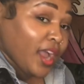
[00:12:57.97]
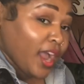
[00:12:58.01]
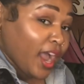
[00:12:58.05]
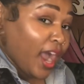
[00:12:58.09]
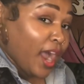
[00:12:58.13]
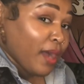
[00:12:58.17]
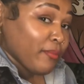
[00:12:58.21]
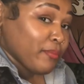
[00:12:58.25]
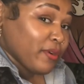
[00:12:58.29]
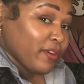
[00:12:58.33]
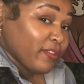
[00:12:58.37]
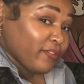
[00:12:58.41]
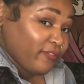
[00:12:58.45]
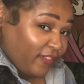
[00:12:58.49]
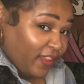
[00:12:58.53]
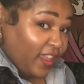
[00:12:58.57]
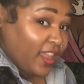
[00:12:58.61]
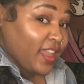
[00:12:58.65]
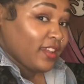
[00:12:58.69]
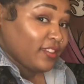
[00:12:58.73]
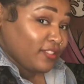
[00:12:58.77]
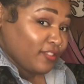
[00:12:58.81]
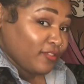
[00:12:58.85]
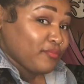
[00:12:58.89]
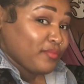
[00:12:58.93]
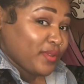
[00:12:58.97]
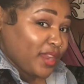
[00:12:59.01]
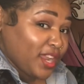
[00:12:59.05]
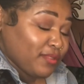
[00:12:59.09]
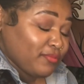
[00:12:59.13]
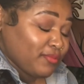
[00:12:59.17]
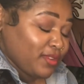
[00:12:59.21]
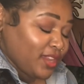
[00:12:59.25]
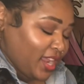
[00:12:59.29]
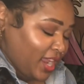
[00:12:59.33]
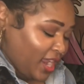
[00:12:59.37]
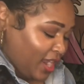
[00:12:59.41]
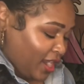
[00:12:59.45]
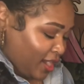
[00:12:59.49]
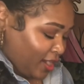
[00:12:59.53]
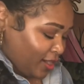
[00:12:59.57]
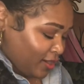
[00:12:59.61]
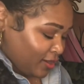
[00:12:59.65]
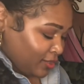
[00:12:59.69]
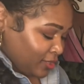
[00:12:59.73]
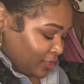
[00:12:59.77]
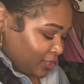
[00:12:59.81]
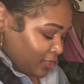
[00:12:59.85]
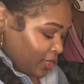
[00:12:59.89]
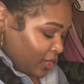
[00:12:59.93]
I'm a fan of baby
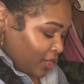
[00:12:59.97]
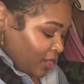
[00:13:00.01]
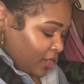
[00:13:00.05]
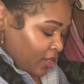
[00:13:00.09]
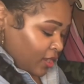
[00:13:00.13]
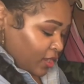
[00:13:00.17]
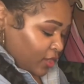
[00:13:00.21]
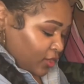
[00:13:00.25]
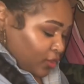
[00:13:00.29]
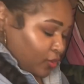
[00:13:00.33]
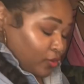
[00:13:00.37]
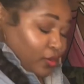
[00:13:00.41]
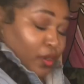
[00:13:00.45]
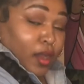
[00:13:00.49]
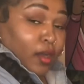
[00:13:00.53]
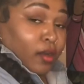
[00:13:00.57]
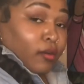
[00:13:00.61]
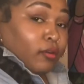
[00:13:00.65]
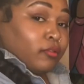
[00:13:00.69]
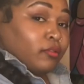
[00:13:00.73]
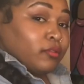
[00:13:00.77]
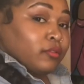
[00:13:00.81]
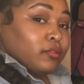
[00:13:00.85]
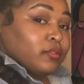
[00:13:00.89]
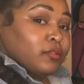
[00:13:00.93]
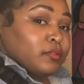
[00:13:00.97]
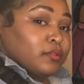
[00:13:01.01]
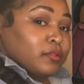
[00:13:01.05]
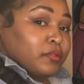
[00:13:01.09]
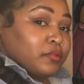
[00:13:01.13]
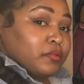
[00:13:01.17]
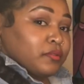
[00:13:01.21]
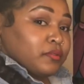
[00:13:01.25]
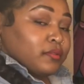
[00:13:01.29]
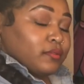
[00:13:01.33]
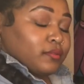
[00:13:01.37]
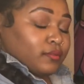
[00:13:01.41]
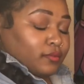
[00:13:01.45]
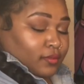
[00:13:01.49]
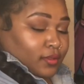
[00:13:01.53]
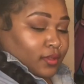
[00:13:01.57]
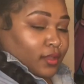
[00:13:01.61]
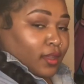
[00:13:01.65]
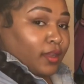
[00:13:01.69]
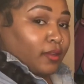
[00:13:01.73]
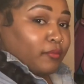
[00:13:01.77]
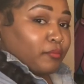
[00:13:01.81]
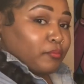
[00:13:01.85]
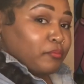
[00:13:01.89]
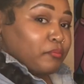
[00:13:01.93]
hairs. You know,
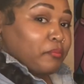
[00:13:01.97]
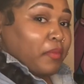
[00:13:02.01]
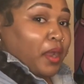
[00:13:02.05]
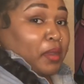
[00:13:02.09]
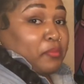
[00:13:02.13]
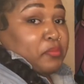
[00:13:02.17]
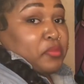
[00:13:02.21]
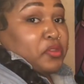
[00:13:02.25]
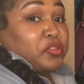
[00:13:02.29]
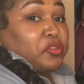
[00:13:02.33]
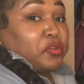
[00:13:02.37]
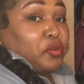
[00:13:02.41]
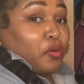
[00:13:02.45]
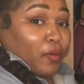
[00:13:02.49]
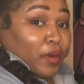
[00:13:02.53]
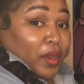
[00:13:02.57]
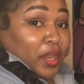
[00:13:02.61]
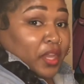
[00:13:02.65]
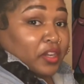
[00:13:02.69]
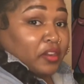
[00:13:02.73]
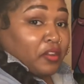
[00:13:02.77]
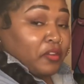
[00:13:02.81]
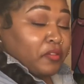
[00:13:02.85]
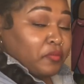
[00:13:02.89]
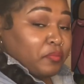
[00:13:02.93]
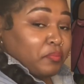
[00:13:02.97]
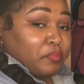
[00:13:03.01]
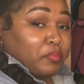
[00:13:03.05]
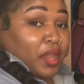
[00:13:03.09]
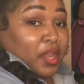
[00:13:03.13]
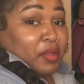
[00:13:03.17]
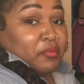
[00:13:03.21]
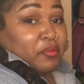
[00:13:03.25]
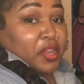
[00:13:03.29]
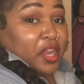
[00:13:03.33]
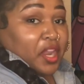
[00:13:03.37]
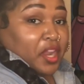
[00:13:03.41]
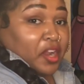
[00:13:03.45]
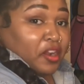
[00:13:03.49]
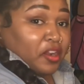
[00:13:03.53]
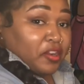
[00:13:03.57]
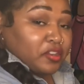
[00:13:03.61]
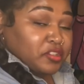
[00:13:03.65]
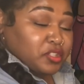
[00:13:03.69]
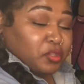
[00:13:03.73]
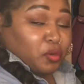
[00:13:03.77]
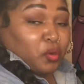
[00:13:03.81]
might be the queen of baby hairs, the